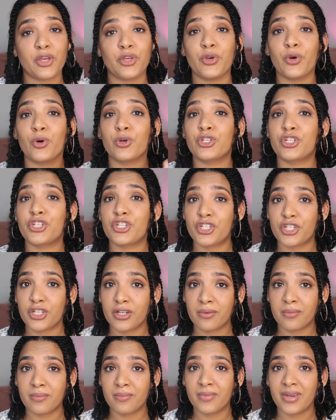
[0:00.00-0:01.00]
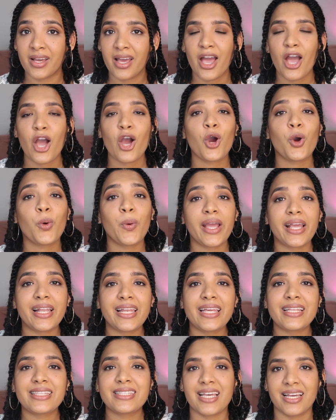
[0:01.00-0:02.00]
your trim
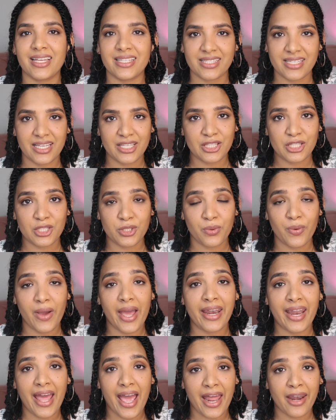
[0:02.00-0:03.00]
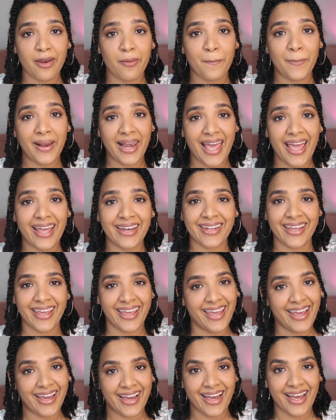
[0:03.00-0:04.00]
quickly turns into an unplanned
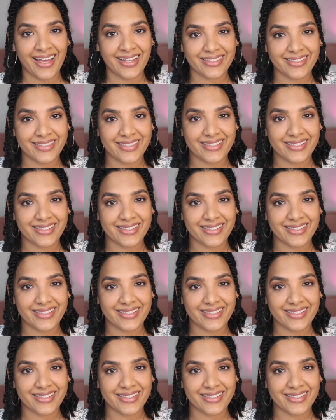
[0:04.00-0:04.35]
haircut.